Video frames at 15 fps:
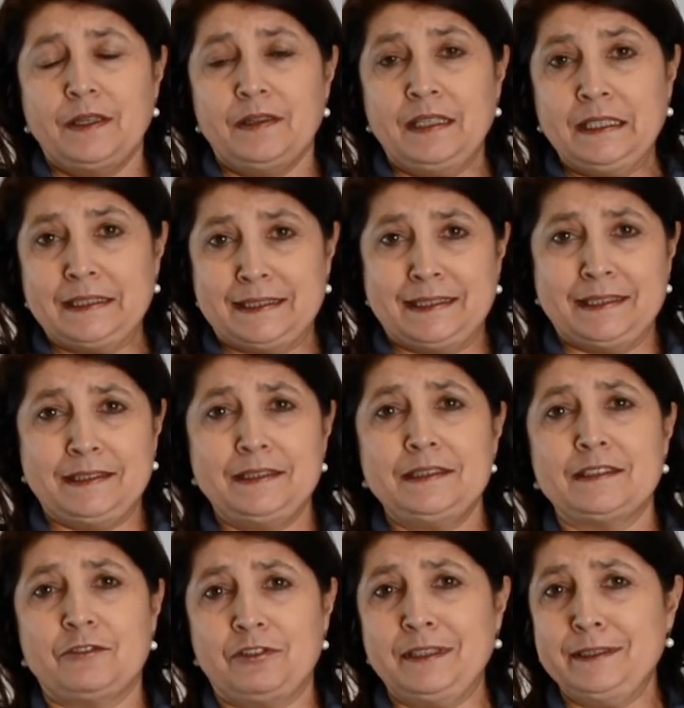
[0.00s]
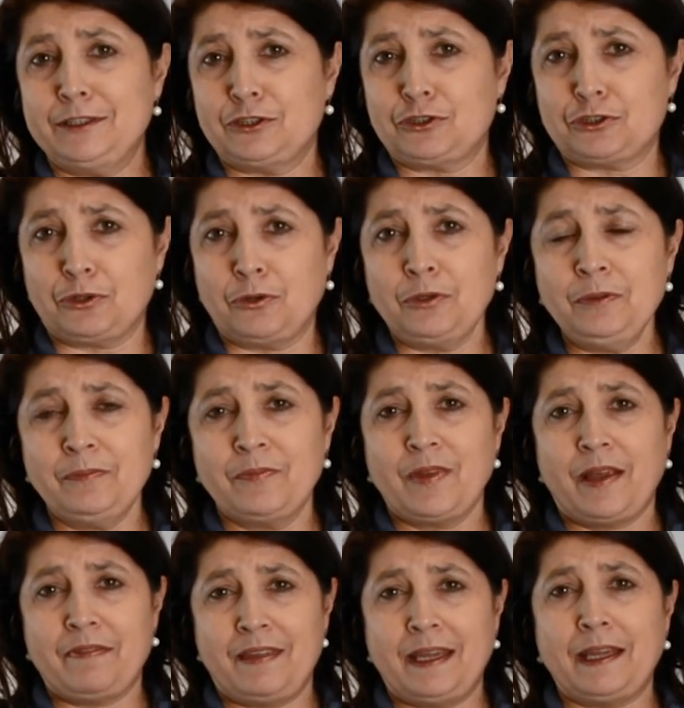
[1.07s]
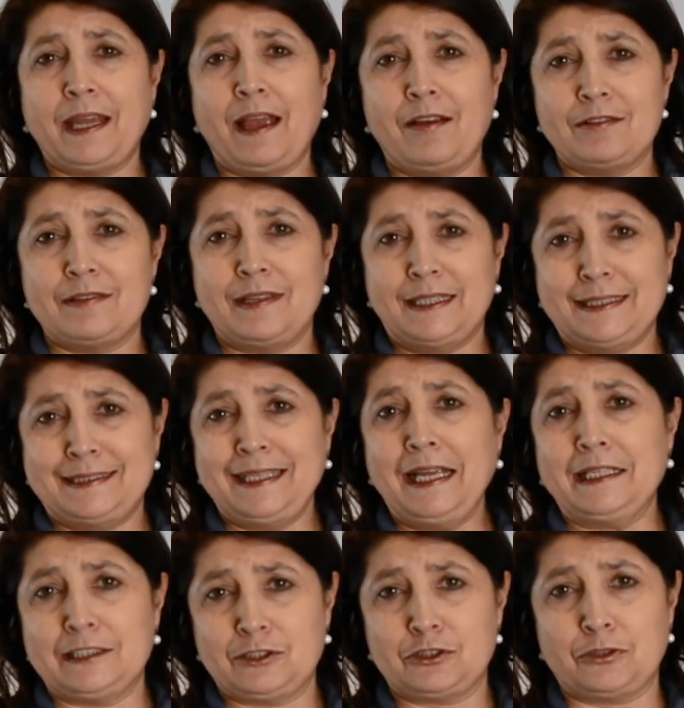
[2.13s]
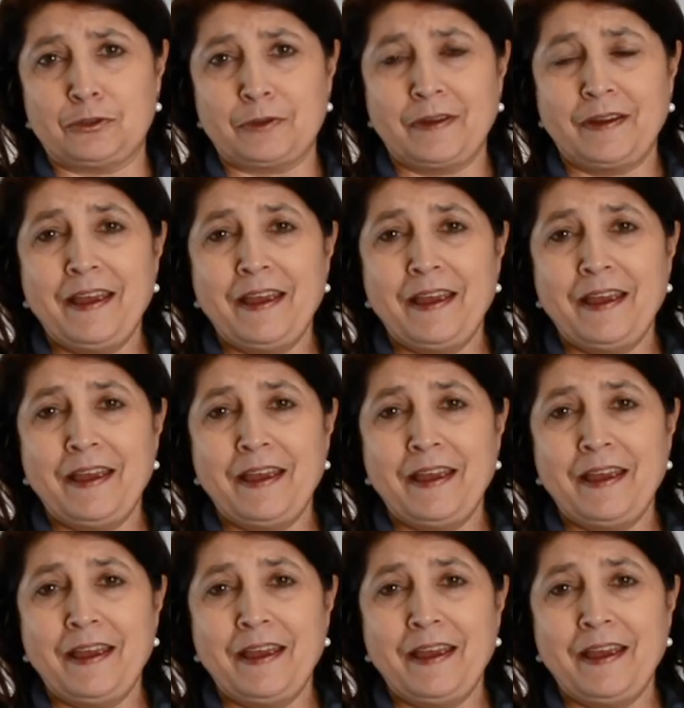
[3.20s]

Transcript: These scissors are very strong and they stay strong.